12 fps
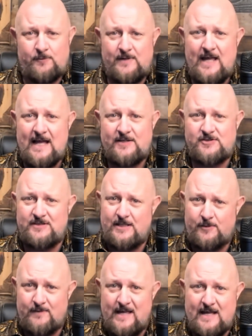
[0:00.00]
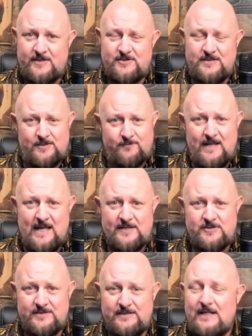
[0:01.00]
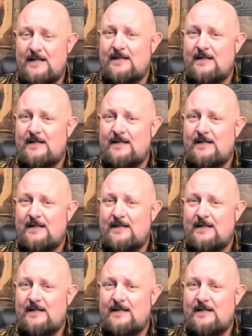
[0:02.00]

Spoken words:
reaction and a reaction and a reaction,